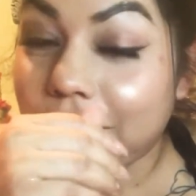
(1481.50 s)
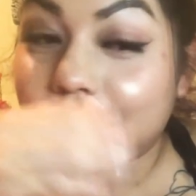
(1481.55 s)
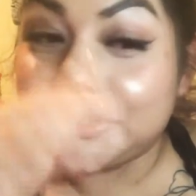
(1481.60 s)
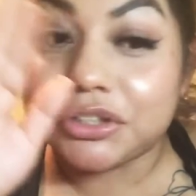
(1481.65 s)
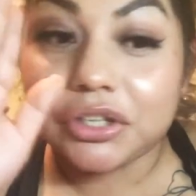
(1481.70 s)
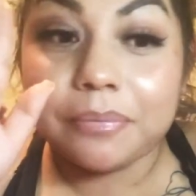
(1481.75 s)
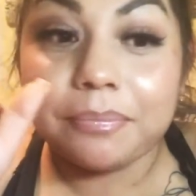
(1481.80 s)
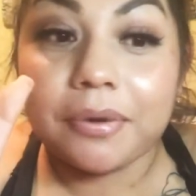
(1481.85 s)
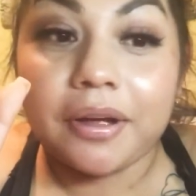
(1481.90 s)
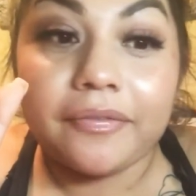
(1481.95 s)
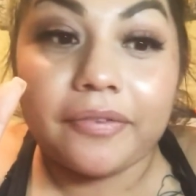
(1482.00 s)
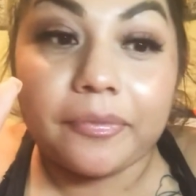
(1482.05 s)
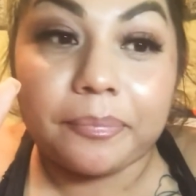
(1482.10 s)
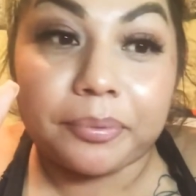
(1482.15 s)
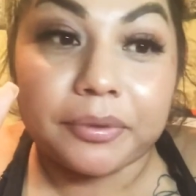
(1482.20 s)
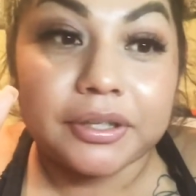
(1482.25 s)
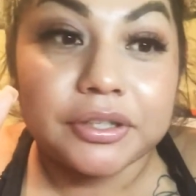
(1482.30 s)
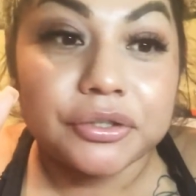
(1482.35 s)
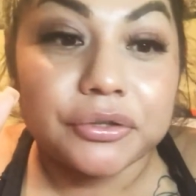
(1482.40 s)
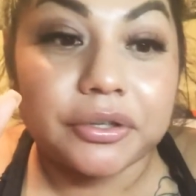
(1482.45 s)
jump off a
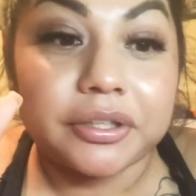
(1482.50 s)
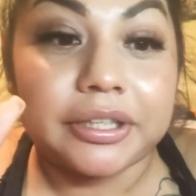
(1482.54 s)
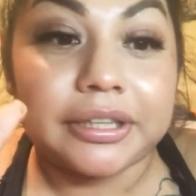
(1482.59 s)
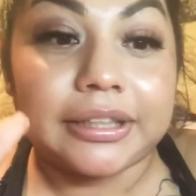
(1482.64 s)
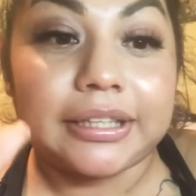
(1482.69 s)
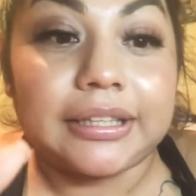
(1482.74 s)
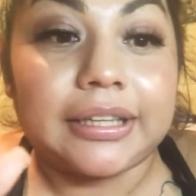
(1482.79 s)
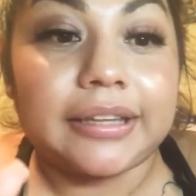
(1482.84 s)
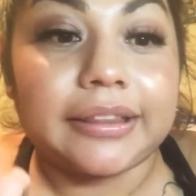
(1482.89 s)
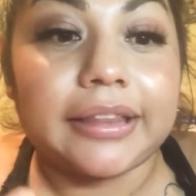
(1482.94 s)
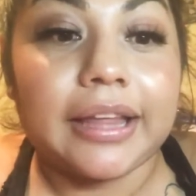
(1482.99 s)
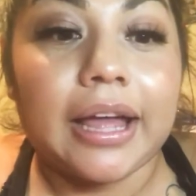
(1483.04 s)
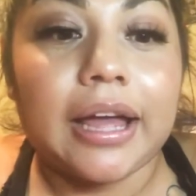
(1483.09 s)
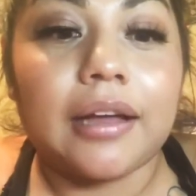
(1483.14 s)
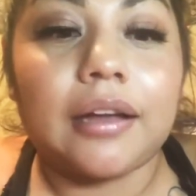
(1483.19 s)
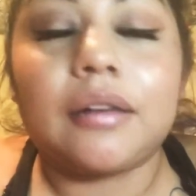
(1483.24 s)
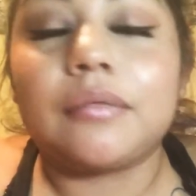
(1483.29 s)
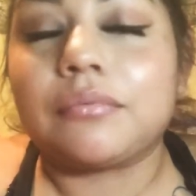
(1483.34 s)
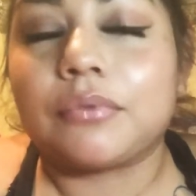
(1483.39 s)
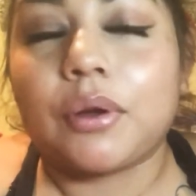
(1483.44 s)
bridge or anything like
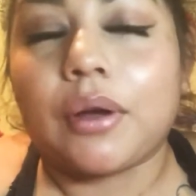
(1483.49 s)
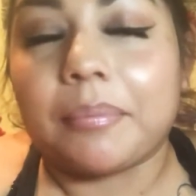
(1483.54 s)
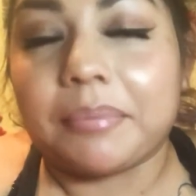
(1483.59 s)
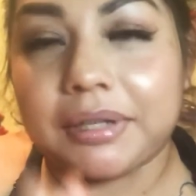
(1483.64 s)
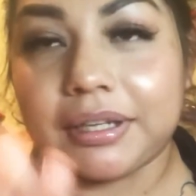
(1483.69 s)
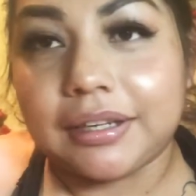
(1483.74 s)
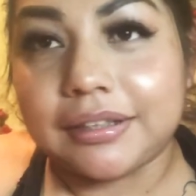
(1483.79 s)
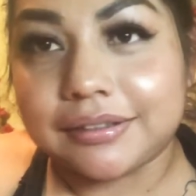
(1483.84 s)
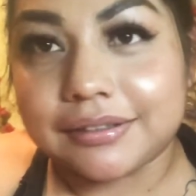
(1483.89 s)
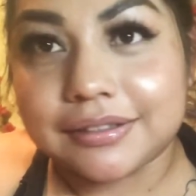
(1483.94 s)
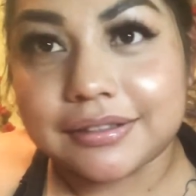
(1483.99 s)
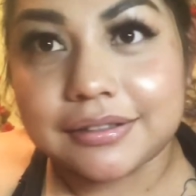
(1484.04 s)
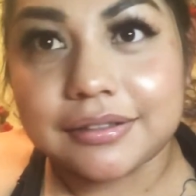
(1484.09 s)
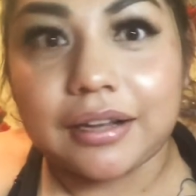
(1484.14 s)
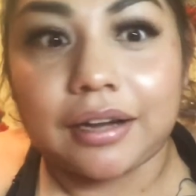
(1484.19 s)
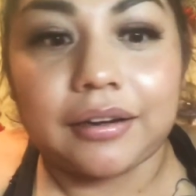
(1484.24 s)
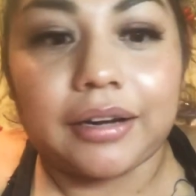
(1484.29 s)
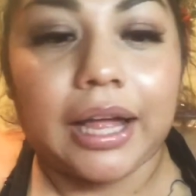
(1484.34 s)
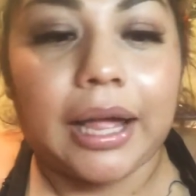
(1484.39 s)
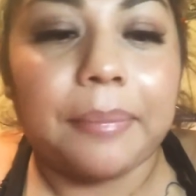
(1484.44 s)
that. No, I mean, it's
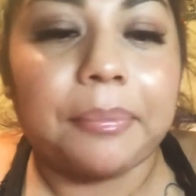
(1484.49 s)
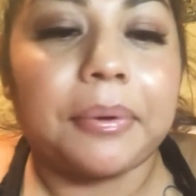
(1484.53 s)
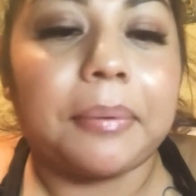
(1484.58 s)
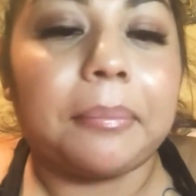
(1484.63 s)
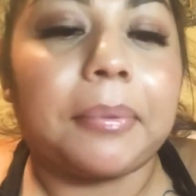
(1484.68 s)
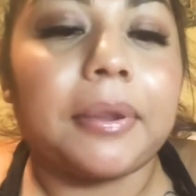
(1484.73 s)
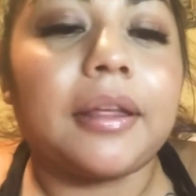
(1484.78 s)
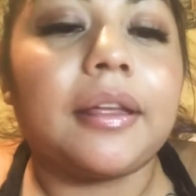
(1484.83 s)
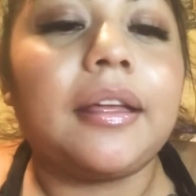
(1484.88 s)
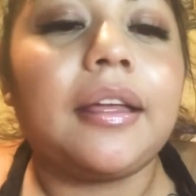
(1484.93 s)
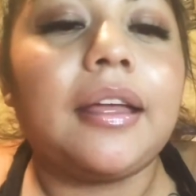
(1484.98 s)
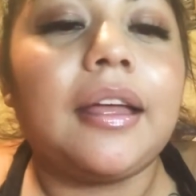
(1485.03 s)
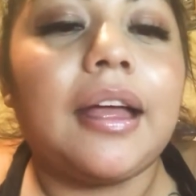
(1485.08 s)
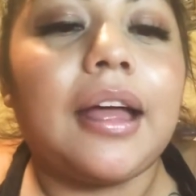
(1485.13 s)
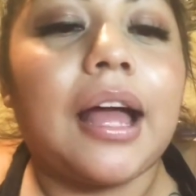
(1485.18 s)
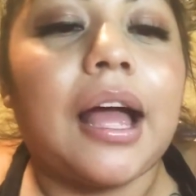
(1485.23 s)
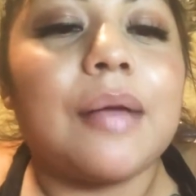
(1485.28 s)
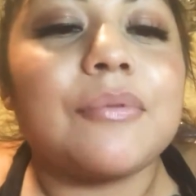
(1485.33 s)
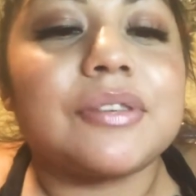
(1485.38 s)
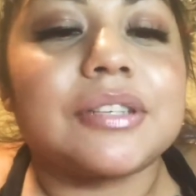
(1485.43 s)
not gonna happen, but
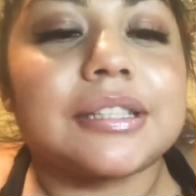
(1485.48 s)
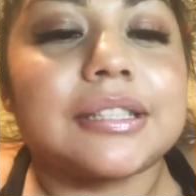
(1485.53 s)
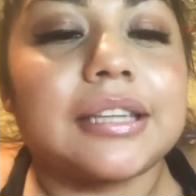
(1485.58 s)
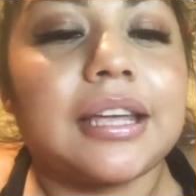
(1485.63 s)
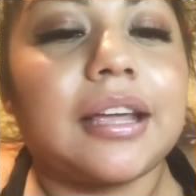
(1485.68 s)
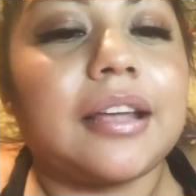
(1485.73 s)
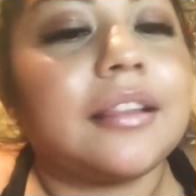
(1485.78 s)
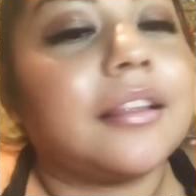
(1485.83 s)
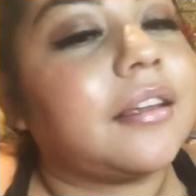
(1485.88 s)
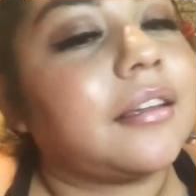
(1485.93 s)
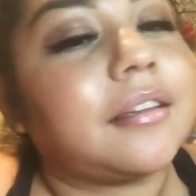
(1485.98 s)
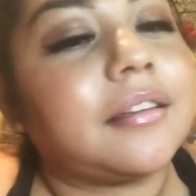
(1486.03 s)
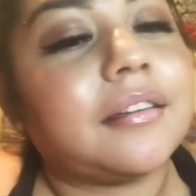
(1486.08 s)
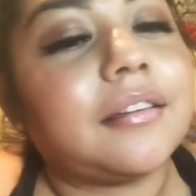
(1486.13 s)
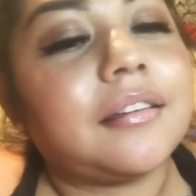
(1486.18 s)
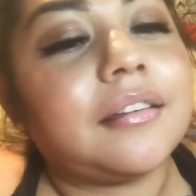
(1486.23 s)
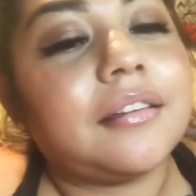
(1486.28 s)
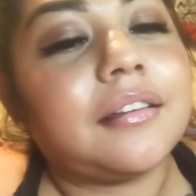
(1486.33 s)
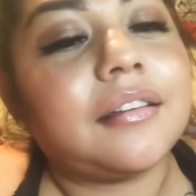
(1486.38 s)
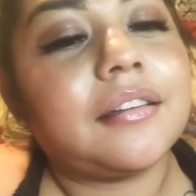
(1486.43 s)
I'm just saying, like,
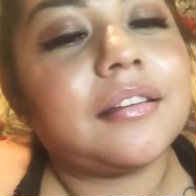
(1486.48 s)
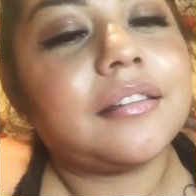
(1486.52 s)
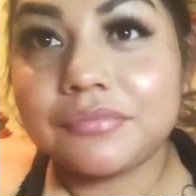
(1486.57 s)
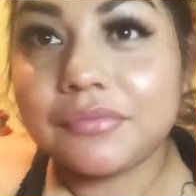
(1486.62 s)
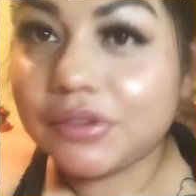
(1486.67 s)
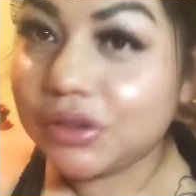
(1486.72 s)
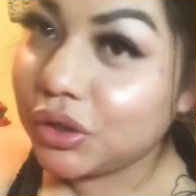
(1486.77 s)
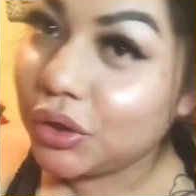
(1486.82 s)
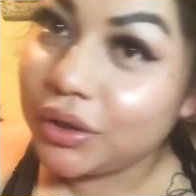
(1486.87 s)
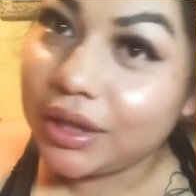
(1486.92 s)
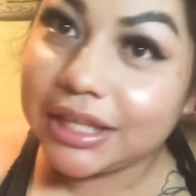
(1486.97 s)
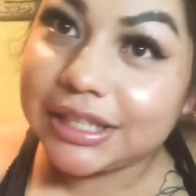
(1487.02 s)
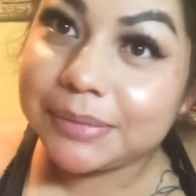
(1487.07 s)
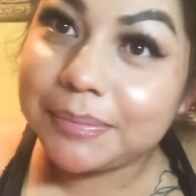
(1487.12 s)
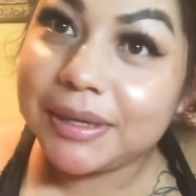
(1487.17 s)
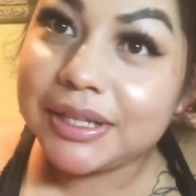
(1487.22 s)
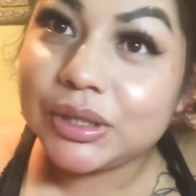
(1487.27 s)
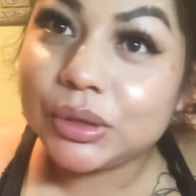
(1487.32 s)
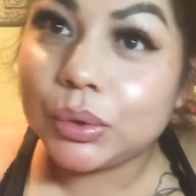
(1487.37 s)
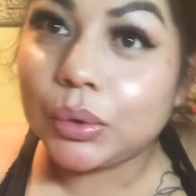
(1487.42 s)
so that's
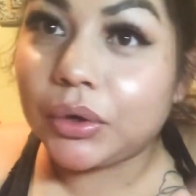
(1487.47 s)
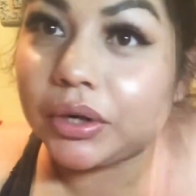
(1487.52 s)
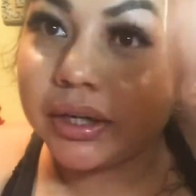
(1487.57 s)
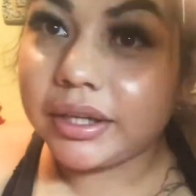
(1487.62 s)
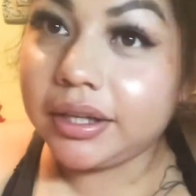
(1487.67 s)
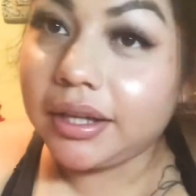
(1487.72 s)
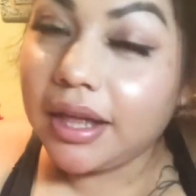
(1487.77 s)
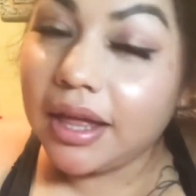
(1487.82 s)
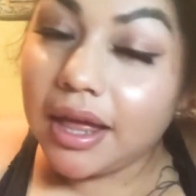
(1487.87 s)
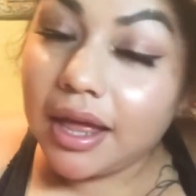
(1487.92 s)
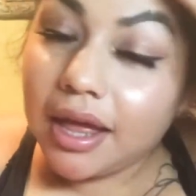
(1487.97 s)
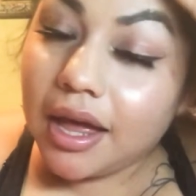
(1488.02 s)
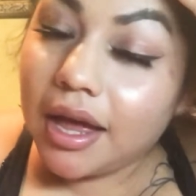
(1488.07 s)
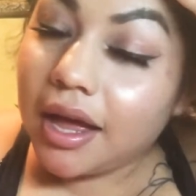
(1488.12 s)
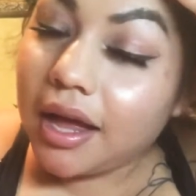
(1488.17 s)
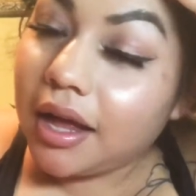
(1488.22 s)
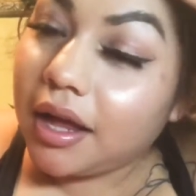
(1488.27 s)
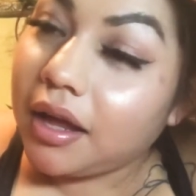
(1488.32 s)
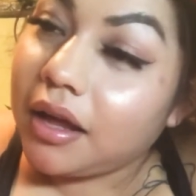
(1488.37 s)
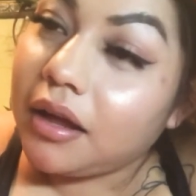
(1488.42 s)
my story.
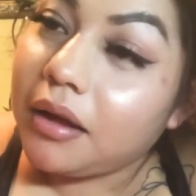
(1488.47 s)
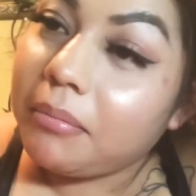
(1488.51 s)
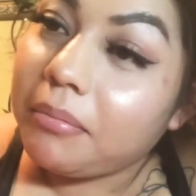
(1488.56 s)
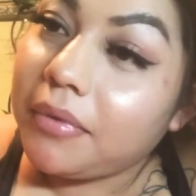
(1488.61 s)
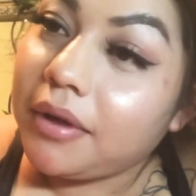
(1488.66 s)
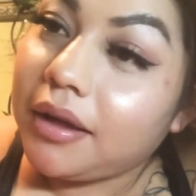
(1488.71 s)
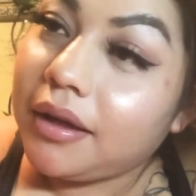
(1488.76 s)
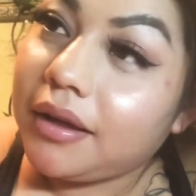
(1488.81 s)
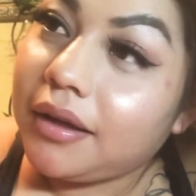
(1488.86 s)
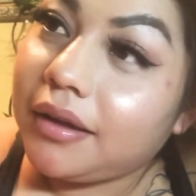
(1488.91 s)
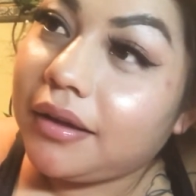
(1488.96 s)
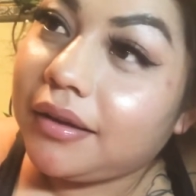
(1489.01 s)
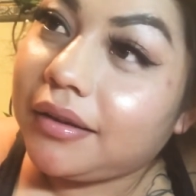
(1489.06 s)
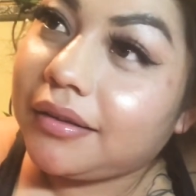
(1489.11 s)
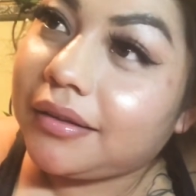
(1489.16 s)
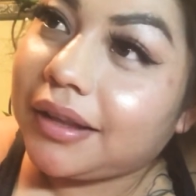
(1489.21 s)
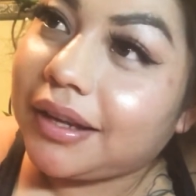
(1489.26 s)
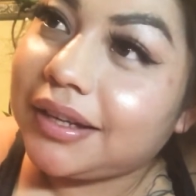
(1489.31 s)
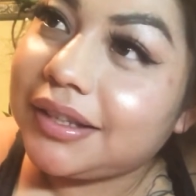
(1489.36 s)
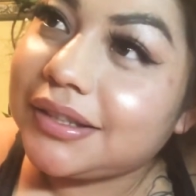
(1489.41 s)
Um,
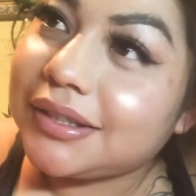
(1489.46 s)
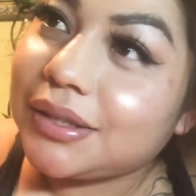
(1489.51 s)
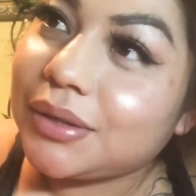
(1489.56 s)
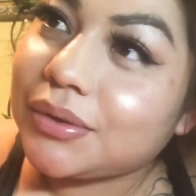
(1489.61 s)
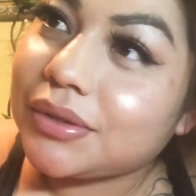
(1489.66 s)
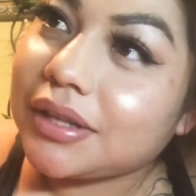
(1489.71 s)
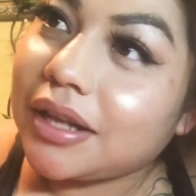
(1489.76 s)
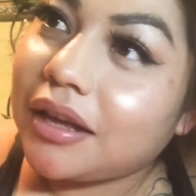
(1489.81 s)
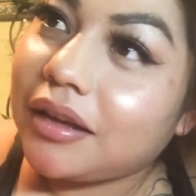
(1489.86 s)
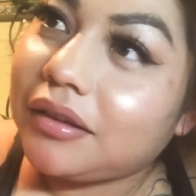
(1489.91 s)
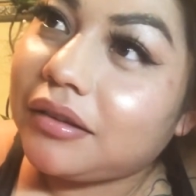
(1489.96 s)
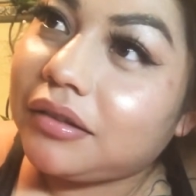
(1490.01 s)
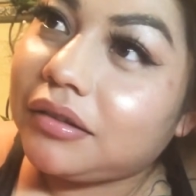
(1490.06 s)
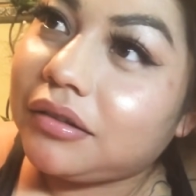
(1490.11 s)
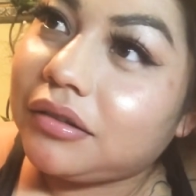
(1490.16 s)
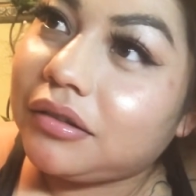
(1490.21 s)
that is so sad.